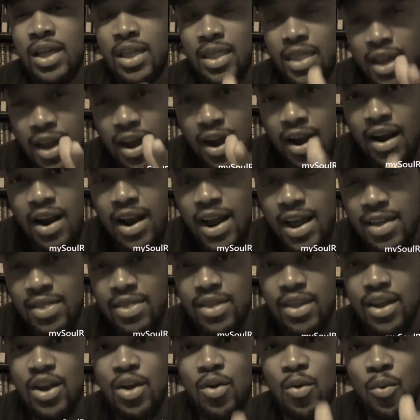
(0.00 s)
they are in
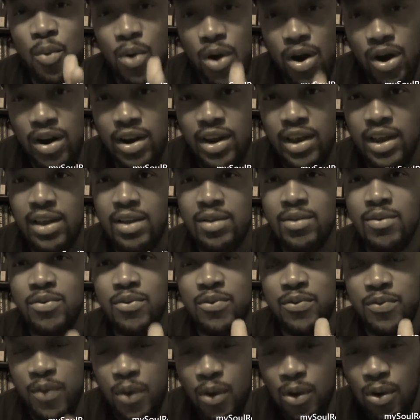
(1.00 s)
there working
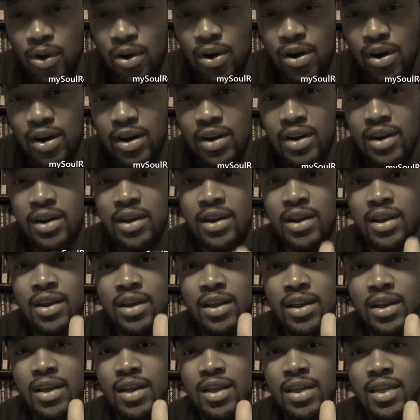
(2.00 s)
for
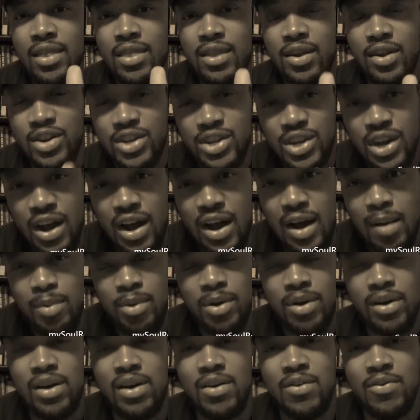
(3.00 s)
their
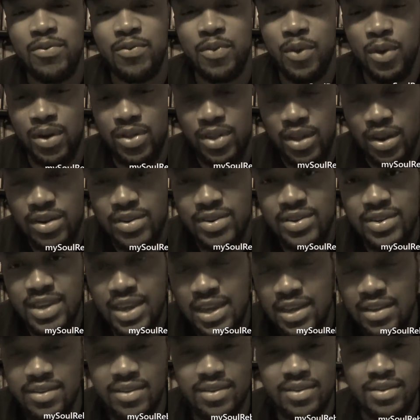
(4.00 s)
job, for their
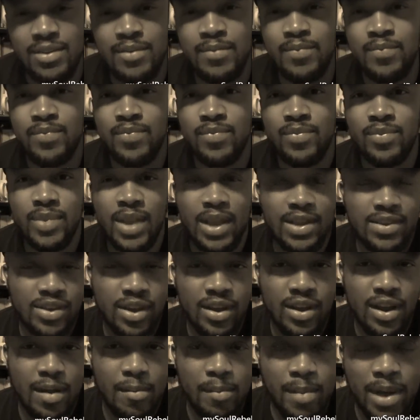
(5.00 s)
seat. That's
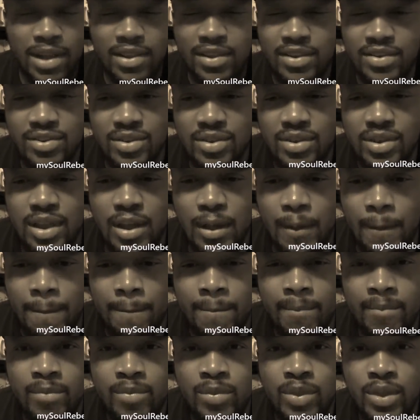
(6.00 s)
all that matters to
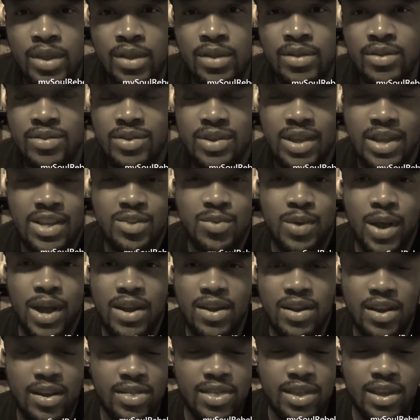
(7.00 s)
them. So that's why
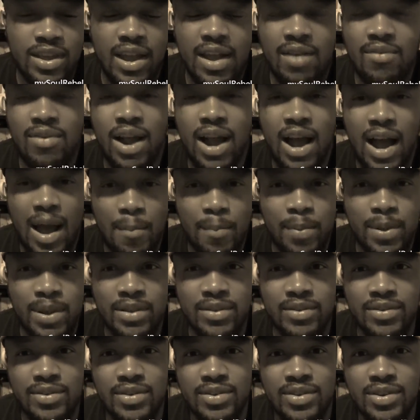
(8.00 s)
nothing ever
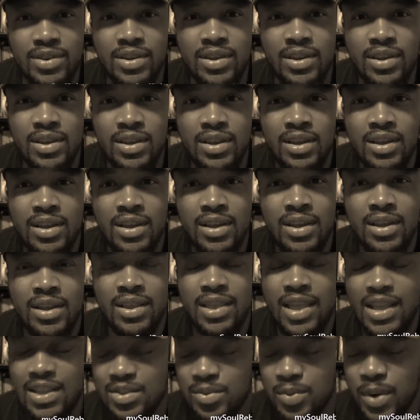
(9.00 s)
happens.
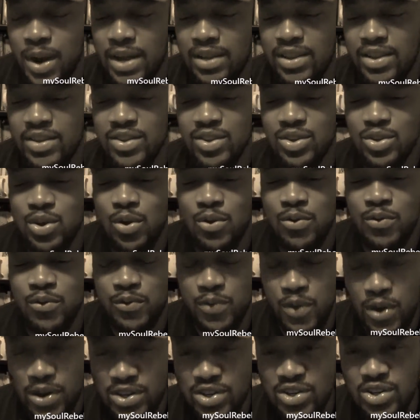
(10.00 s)
That's why it is so
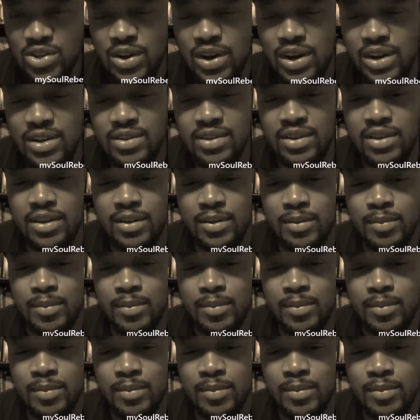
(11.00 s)
frustrating.